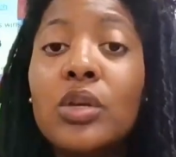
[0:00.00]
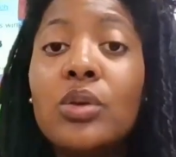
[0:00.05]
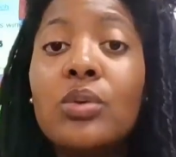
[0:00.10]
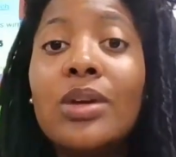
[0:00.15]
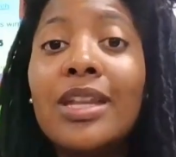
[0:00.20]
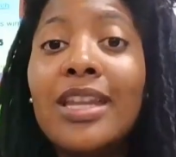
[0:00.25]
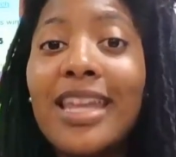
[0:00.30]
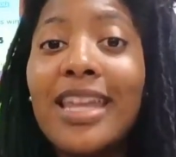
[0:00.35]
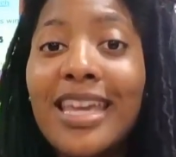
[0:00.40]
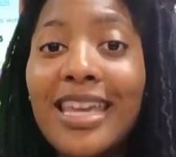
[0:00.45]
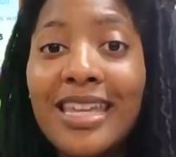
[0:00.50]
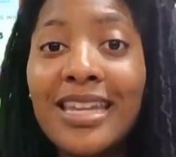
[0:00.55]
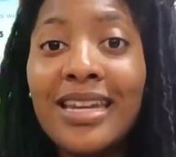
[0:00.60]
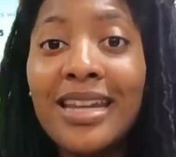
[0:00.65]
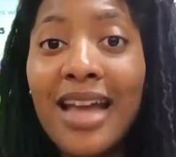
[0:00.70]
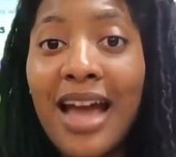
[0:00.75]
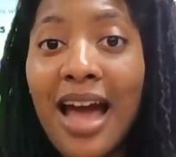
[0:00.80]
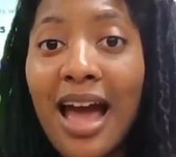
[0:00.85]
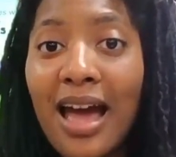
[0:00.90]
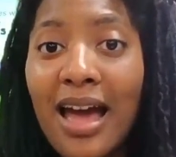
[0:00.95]
You can
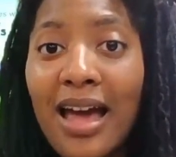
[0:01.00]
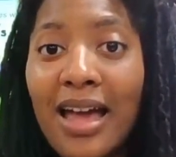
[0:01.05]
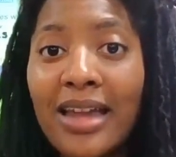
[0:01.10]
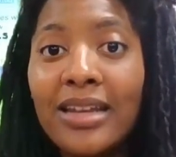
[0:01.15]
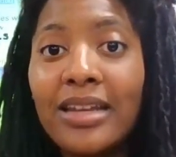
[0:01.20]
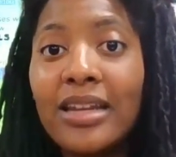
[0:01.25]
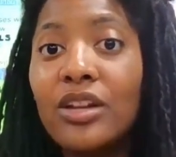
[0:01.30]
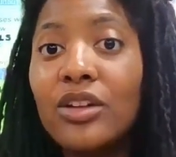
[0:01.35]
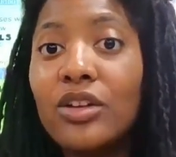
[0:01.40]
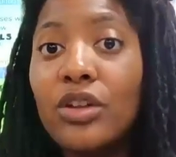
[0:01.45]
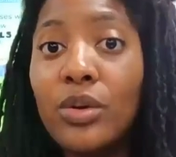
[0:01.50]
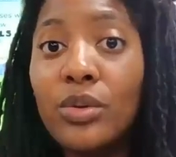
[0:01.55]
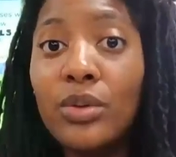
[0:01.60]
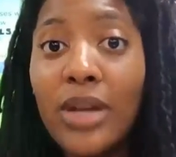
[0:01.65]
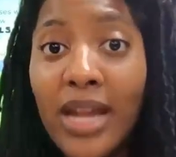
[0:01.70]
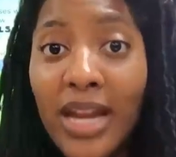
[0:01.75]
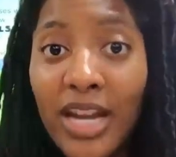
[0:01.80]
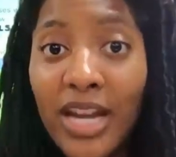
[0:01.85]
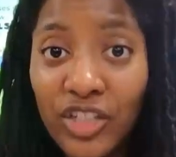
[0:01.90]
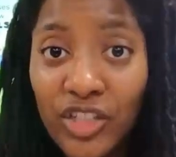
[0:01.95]
in kind
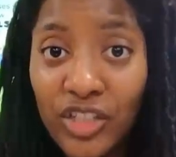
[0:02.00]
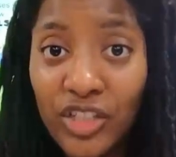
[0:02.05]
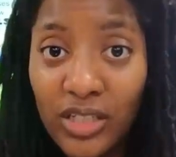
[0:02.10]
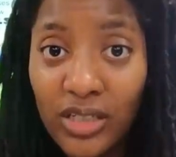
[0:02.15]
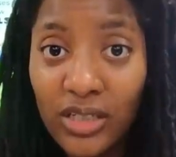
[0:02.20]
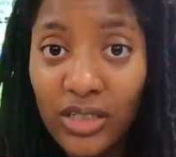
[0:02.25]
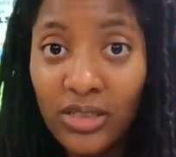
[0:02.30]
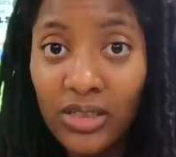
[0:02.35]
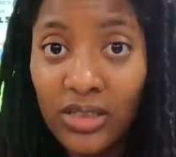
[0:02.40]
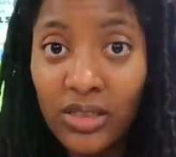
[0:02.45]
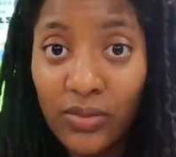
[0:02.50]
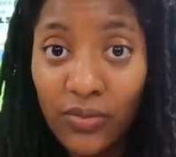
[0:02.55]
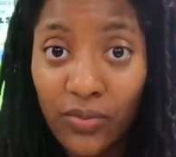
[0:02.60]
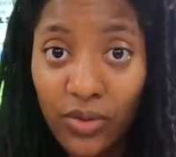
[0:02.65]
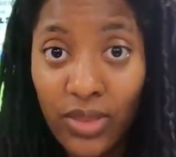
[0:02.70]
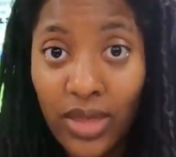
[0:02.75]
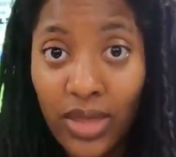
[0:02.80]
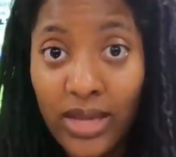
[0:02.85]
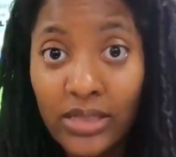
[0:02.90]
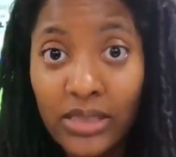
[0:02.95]
donations
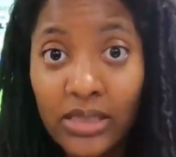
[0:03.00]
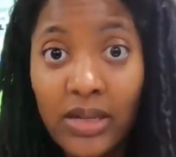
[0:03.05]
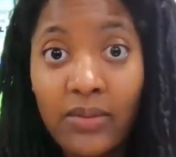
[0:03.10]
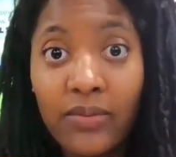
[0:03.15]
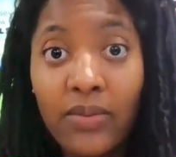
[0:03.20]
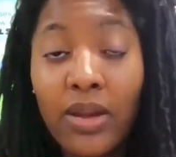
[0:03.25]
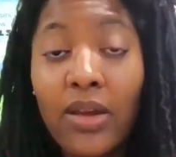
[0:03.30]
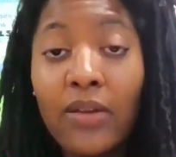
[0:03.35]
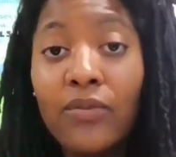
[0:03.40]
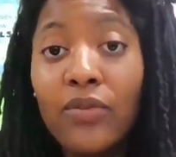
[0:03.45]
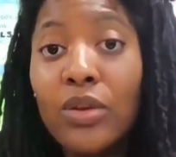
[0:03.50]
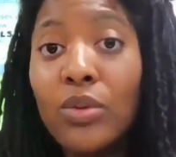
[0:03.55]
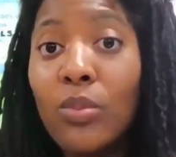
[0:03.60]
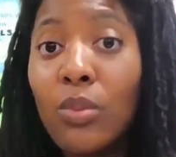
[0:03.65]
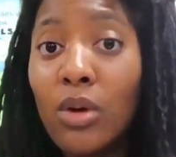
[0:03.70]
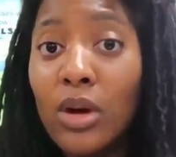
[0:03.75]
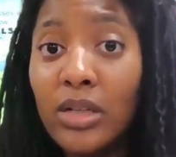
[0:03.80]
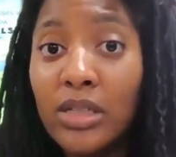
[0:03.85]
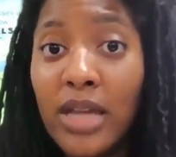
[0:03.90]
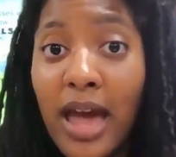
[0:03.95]
for that stuff if you
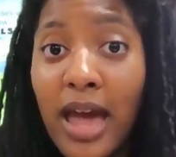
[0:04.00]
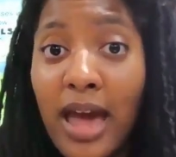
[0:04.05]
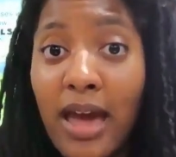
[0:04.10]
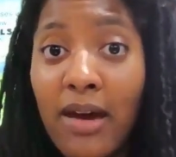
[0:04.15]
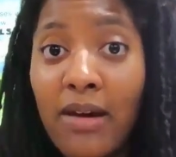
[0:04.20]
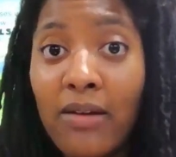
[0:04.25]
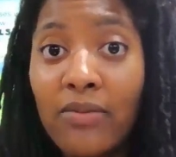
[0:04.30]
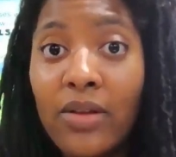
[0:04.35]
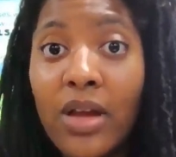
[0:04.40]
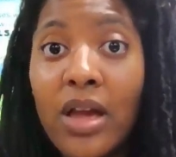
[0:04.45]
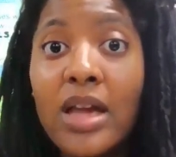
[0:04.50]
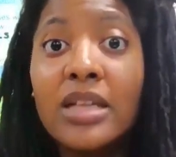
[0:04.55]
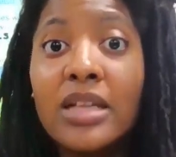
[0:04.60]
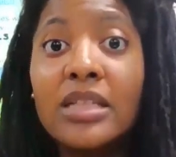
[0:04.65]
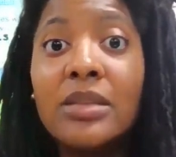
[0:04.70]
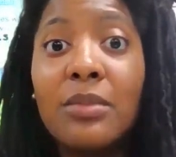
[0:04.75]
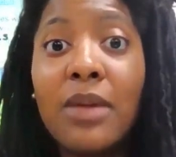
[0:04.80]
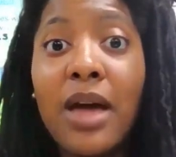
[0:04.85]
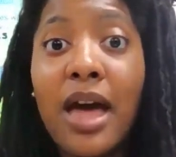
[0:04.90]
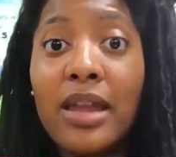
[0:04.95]
want to have
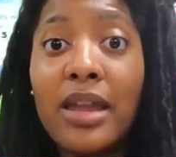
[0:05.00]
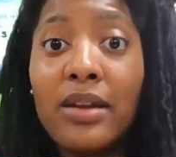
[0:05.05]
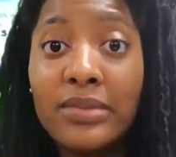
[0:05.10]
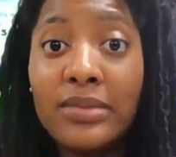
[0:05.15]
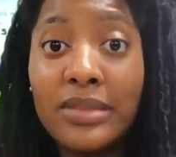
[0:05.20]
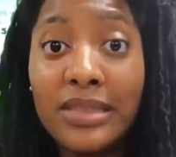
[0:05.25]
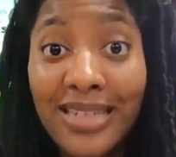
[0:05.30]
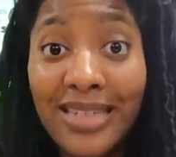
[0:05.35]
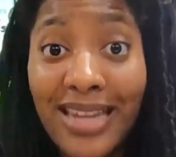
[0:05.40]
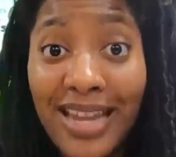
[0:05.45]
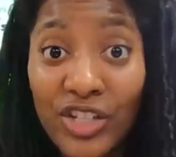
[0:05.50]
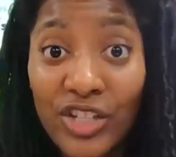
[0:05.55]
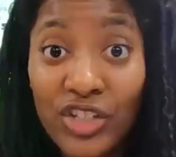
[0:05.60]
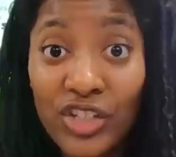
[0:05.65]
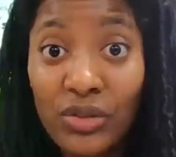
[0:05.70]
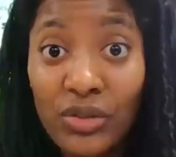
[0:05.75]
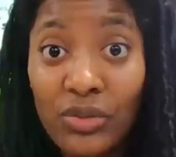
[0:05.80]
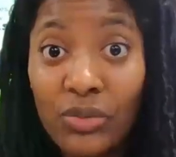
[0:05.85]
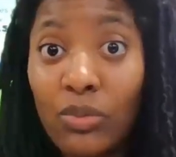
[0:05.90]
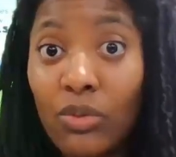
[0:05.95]
some kind of
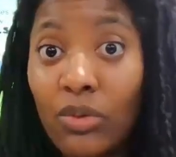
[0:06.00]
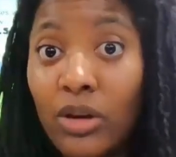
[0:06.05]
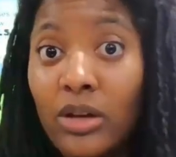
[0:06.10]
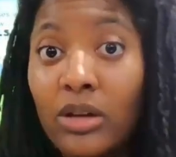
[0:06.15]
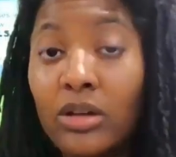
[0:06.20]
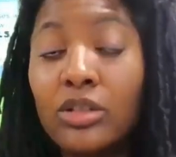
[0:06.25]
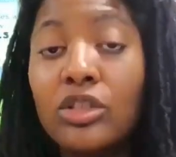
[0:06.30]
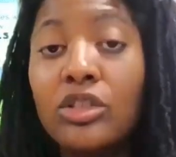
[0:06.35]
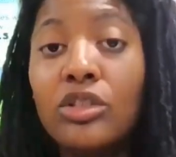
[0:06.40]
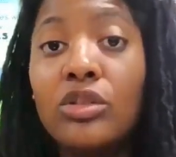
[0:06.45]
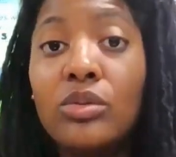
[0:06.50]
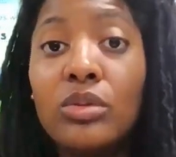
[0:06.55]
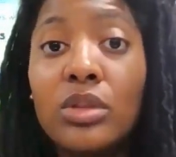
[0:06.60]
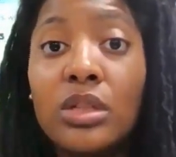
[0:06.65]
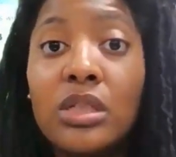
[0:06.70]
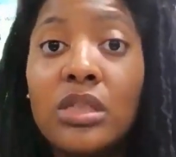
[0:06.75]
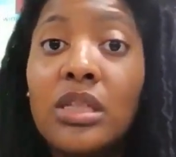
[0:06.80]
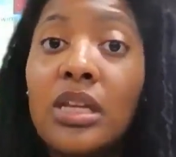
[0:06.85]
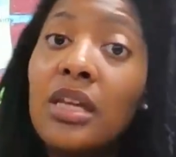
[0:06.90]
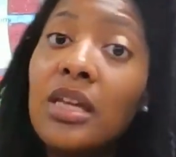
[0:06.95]
station where
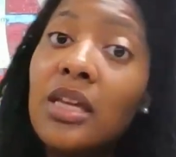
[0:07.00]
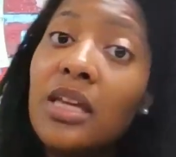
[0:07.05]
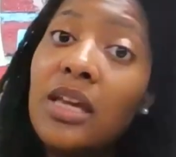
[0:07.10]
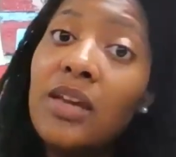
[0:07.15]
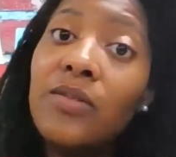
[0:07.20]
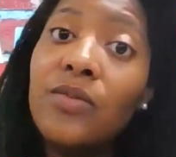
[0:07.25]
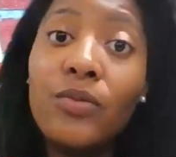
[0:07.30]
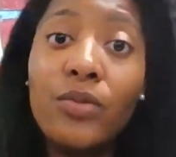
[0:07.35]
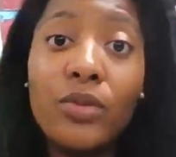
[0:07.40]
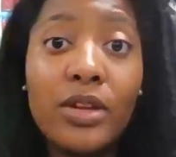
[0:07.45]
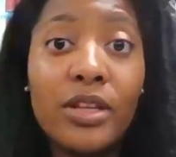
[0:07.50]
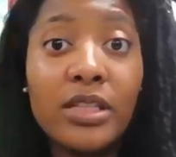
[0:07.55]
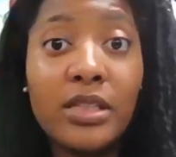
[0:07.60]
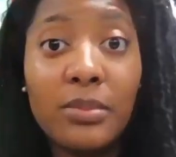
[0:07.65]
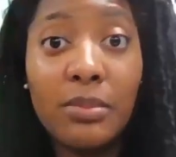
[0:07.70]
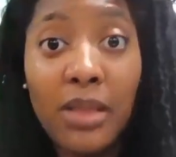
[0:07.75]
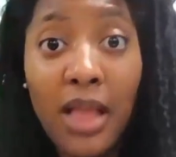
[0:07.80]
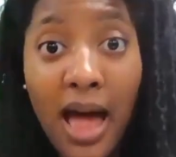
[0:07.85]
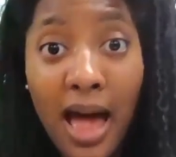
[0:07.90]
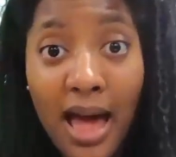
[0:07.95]
students can get free
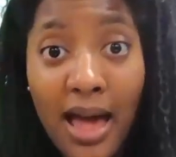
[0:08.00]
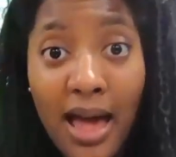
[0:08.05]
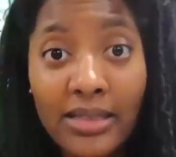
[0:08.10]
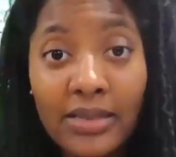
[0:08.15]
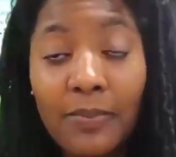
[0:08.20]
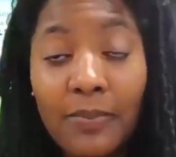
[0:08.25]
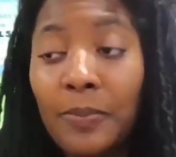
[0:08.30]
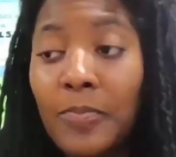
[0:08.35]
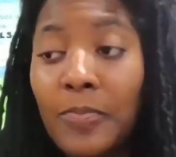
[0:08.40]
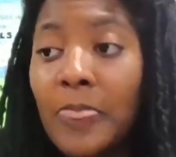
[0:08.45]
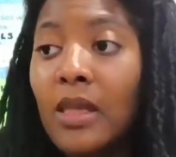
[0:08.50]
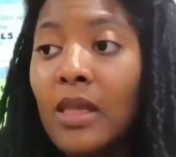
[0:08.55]
supplies.